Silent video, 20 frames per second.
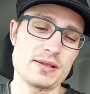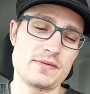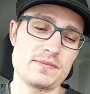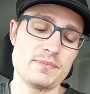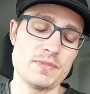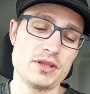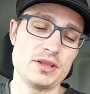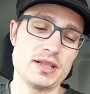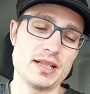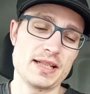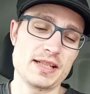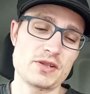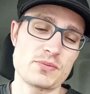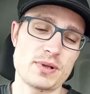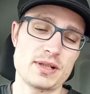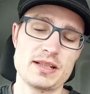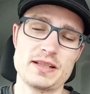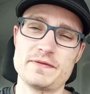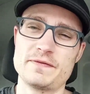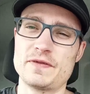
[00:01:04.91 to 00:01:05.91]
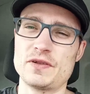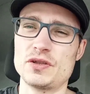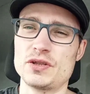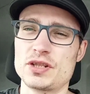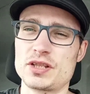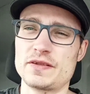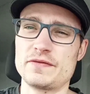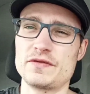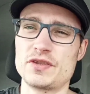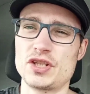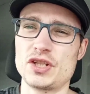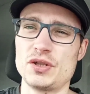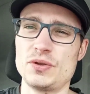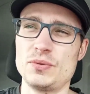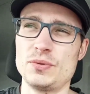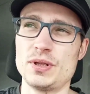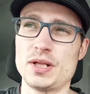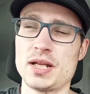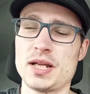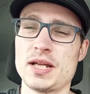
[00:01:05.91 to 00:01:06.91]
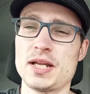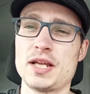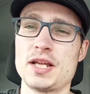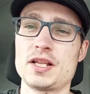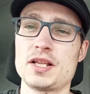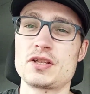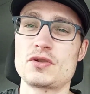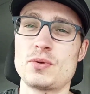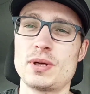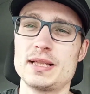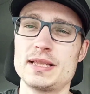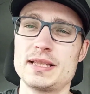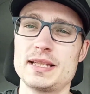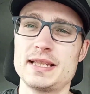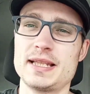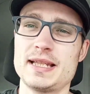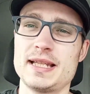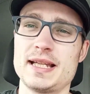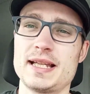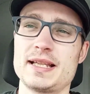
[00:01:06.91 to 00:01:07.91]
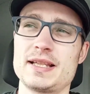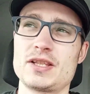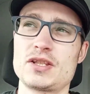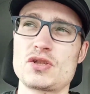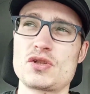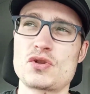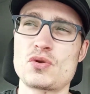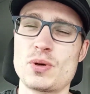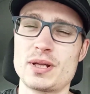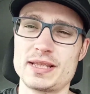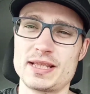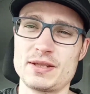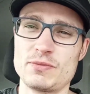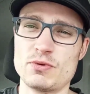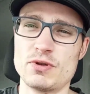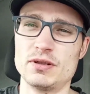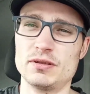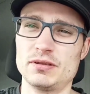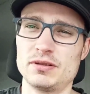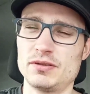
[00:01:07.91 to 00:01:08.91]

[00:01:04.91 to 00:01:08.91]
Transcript: Monday 21st of June 2021,